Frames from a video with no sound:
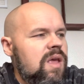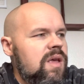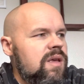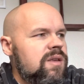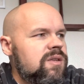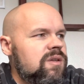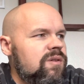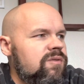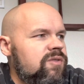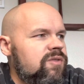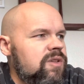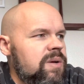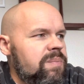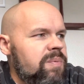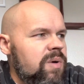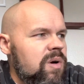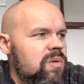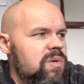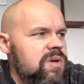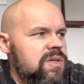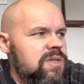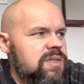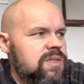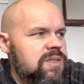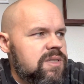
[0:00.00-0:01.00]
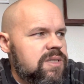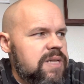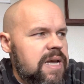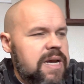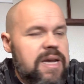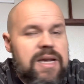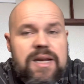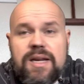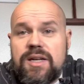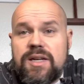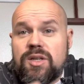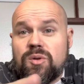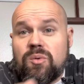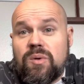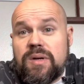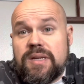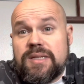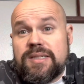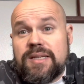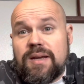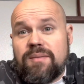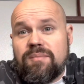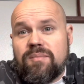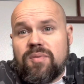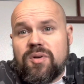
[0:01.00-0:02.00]
So flipper was second at
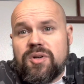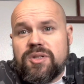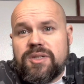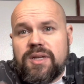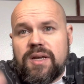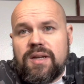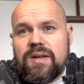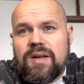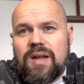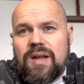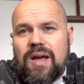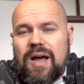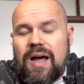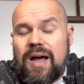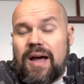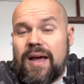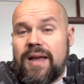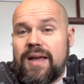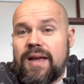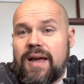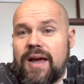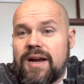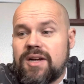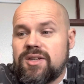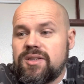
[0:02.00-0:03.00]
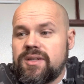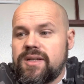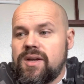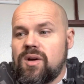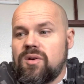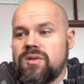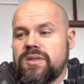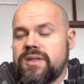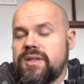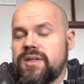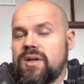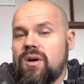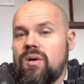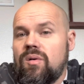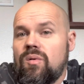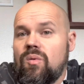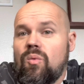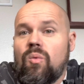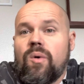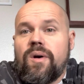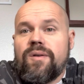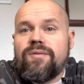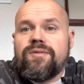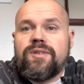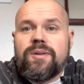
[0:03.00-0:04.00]
27%. I actually only own
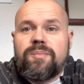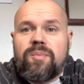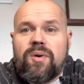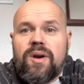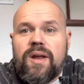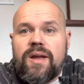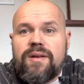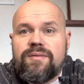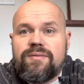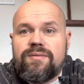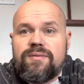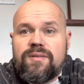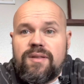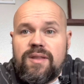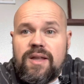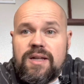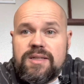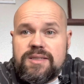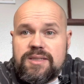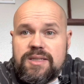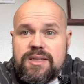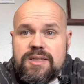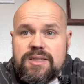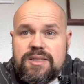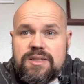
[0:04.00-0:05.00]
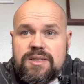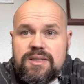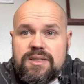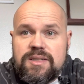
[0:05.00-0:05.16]
one flipper knife, and that's this.